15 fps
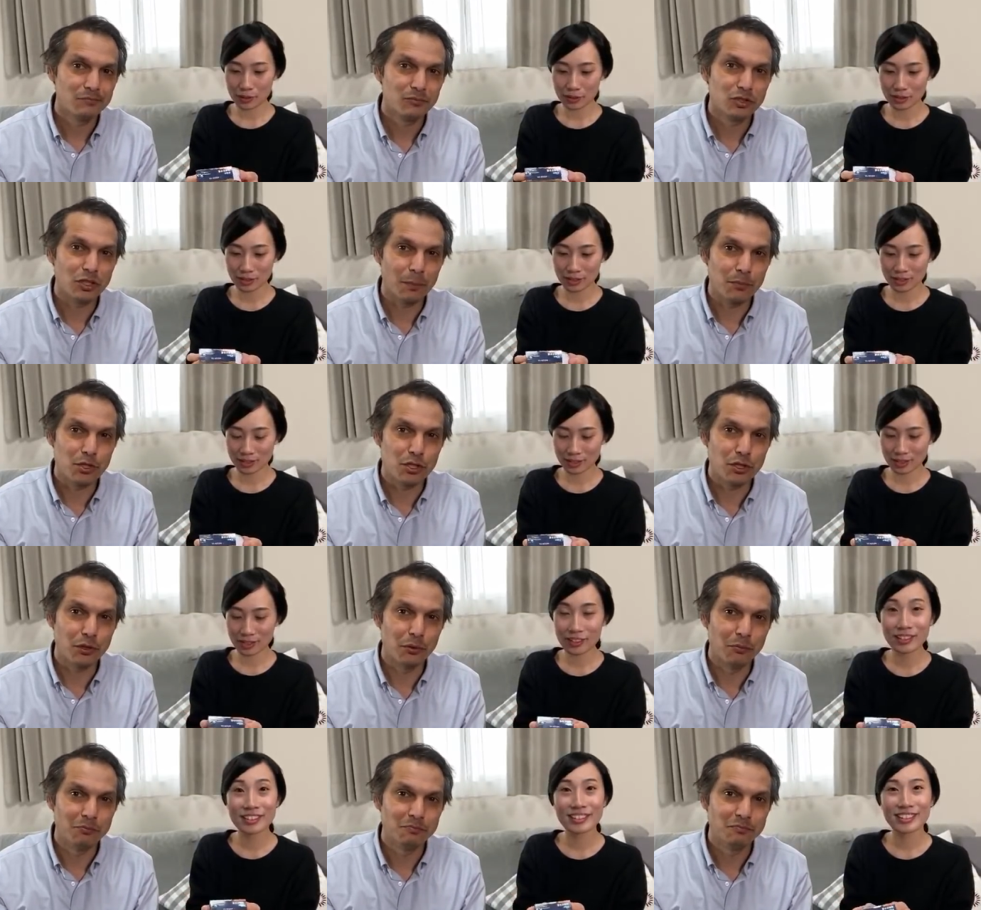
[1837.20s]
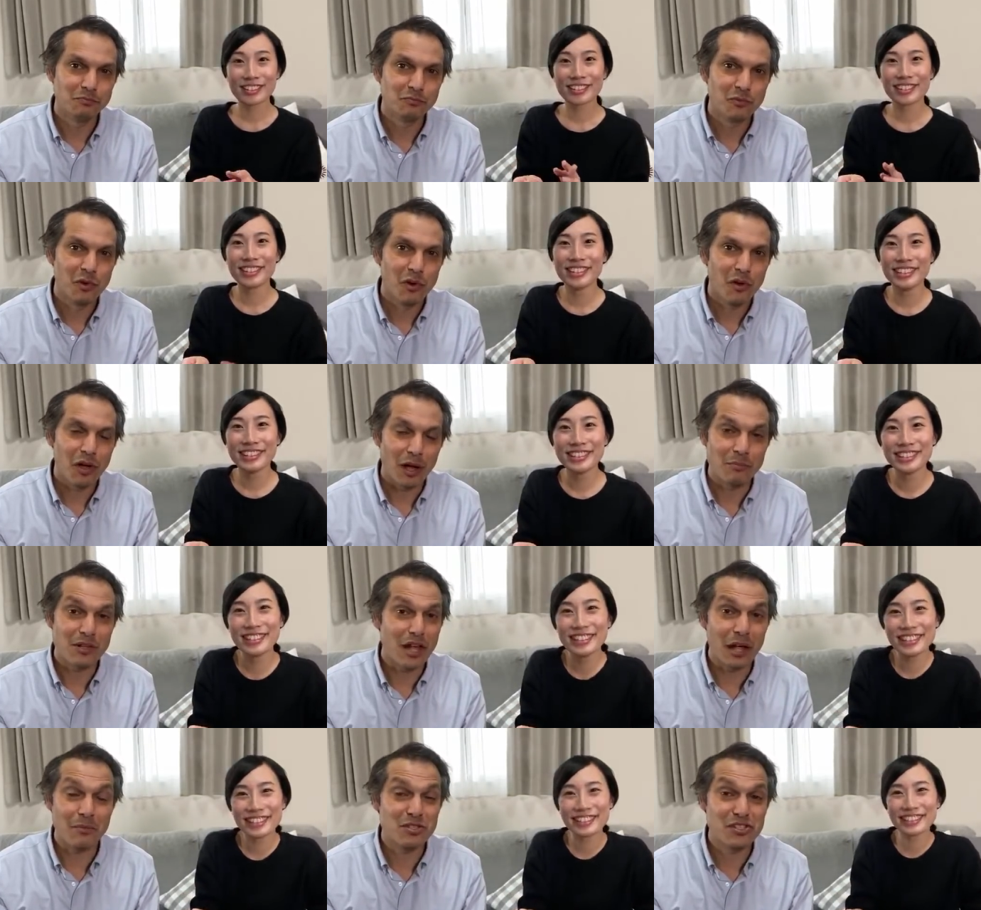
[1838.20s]
Speaker 1: It's up to you.
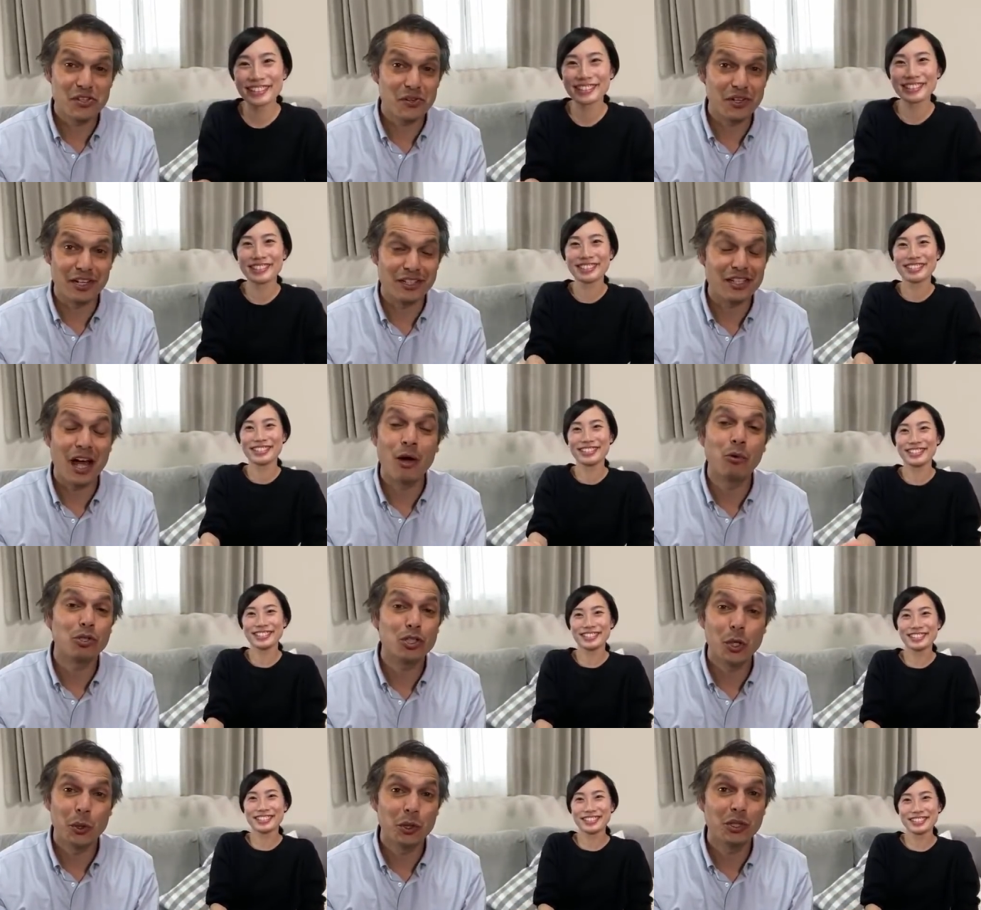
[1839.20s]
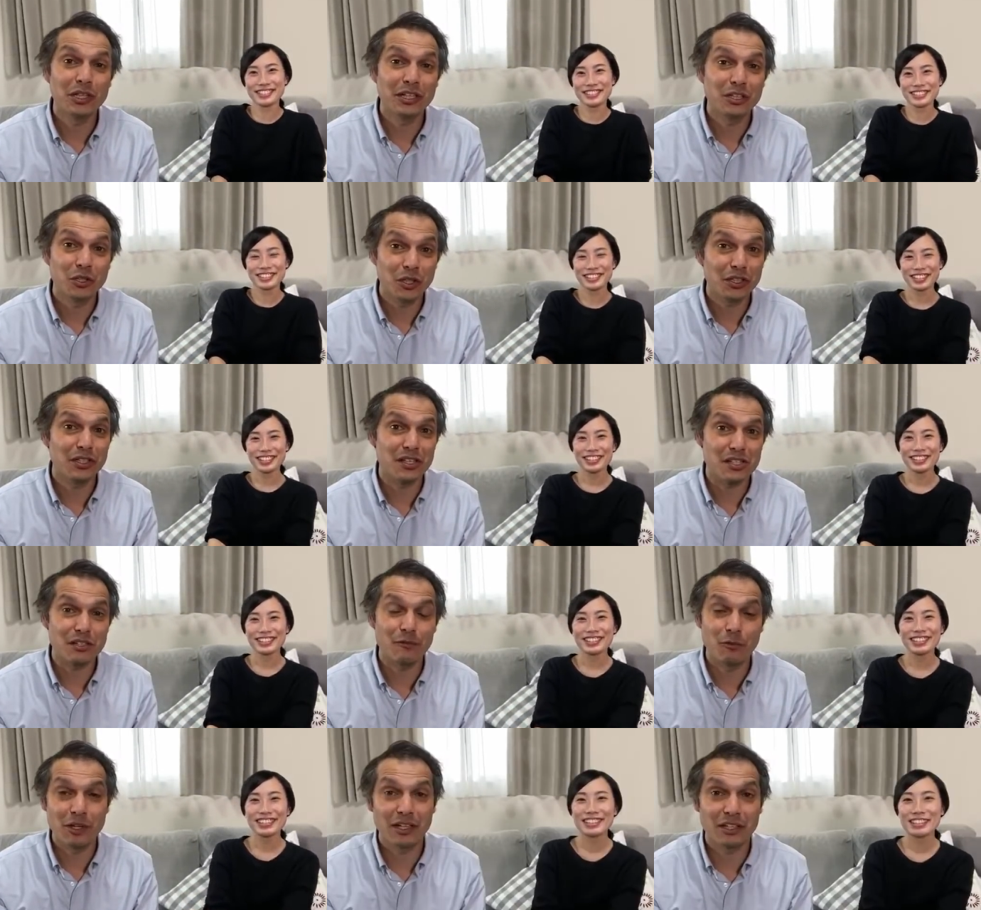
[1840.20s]
I'm serious. I will totally cook this if
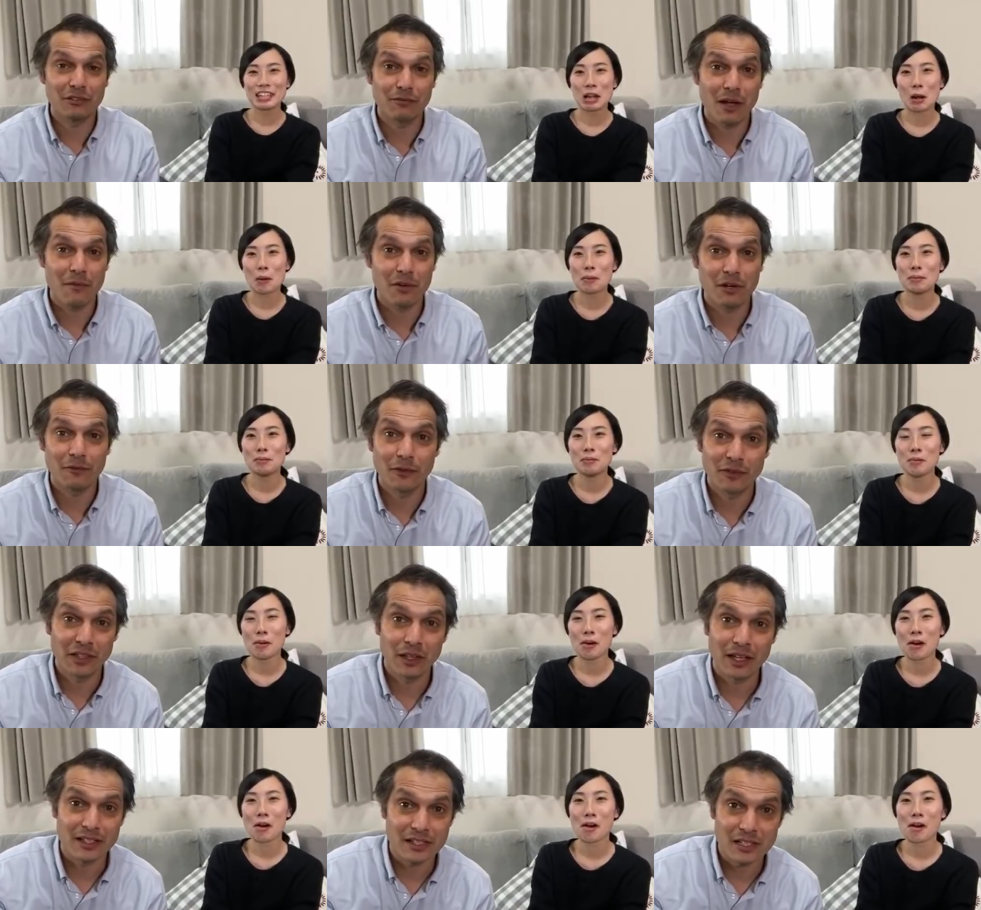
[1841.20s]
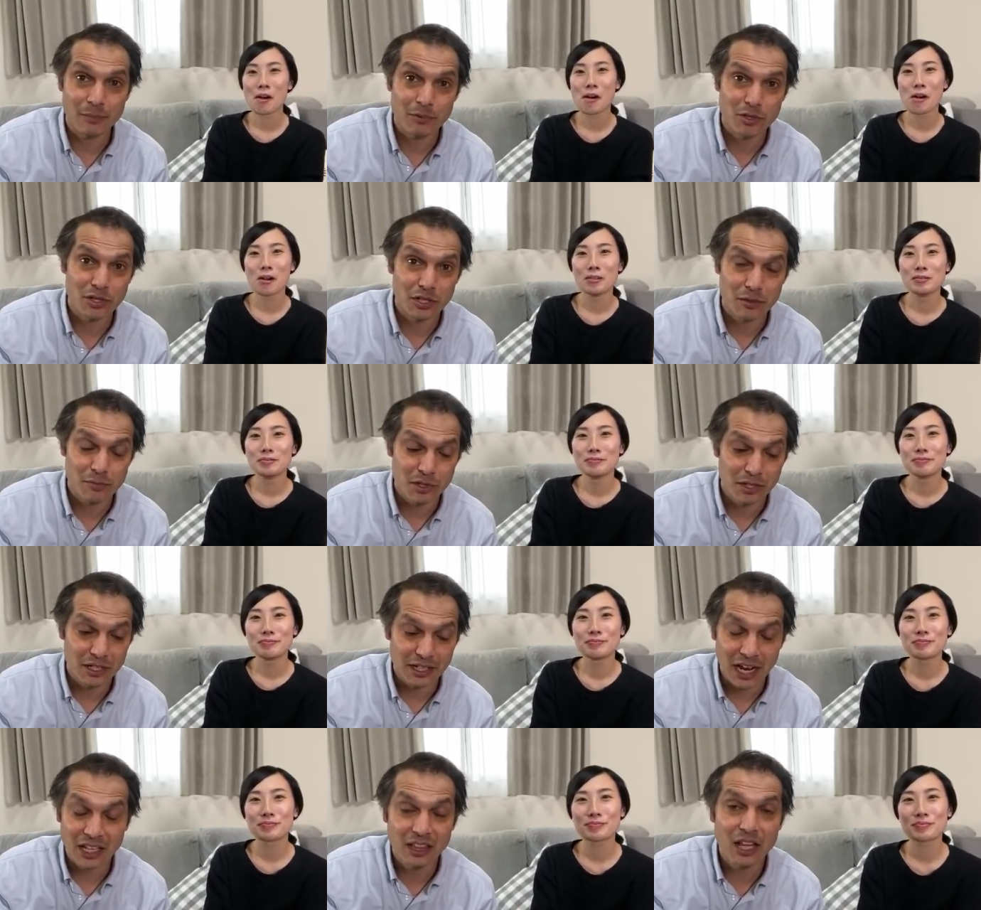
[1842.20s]
we get to 550 likes. It's up to the community.
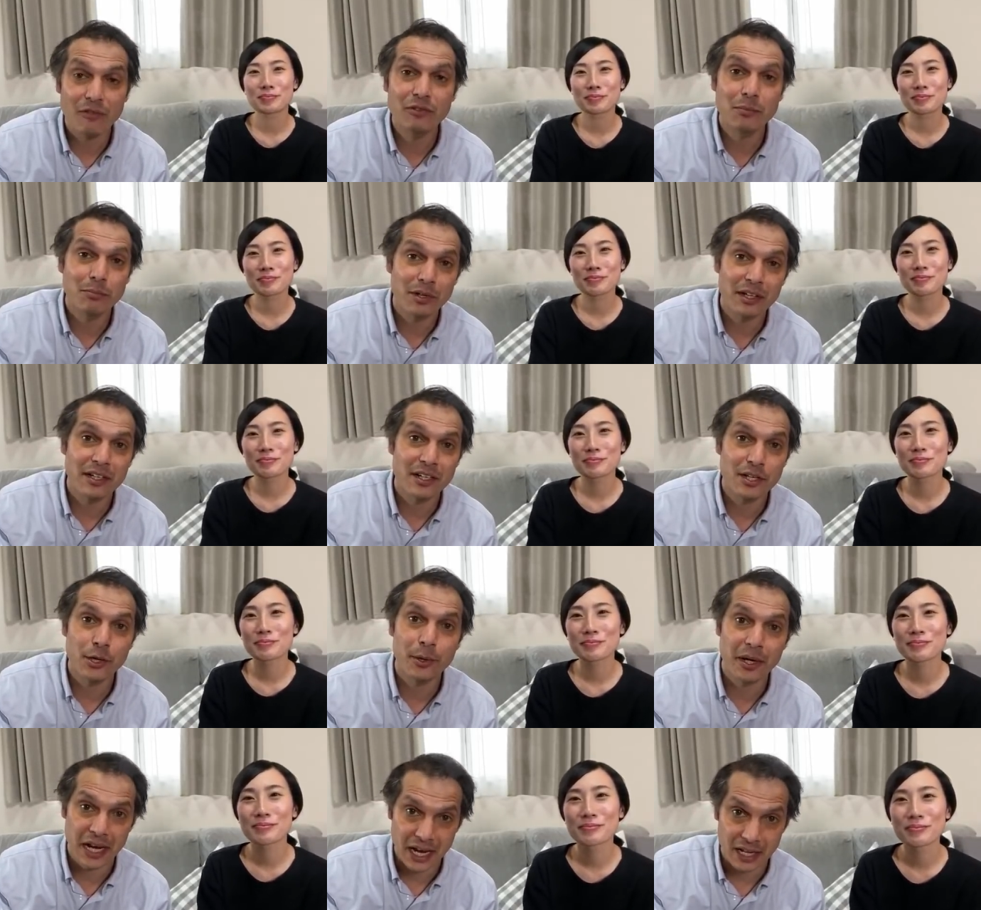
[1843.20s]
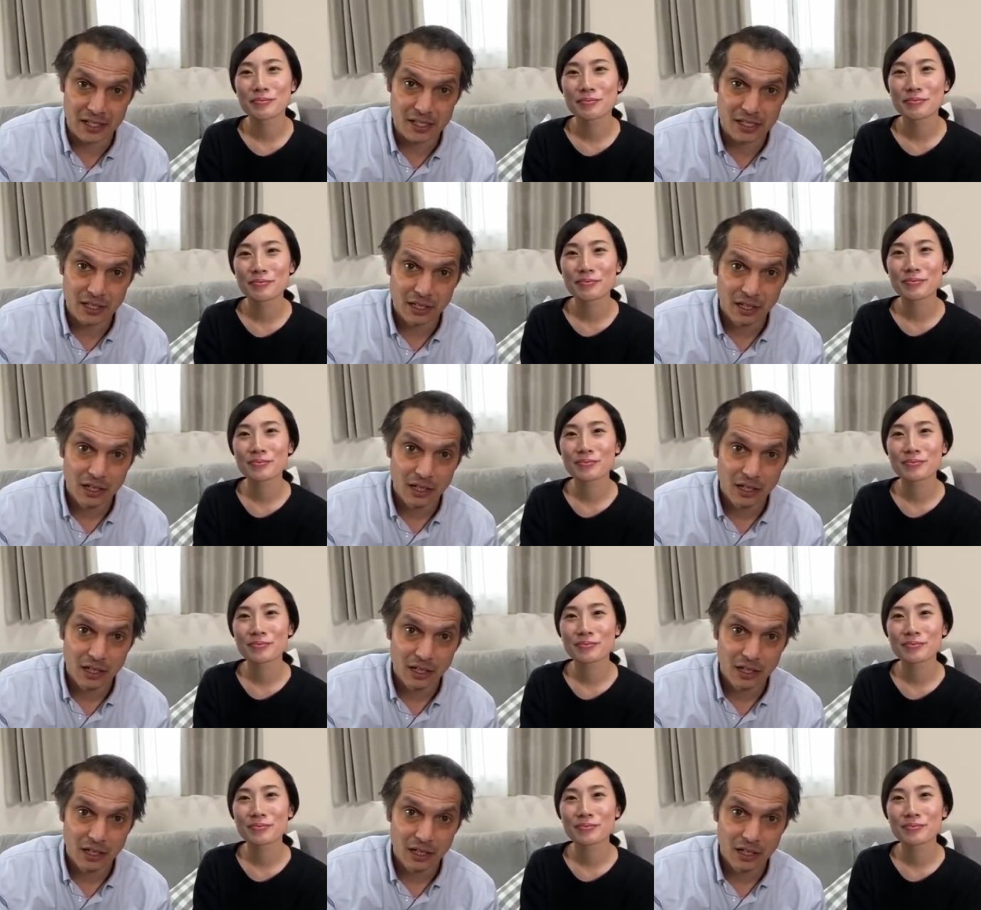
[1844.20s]
I love to put it into your hands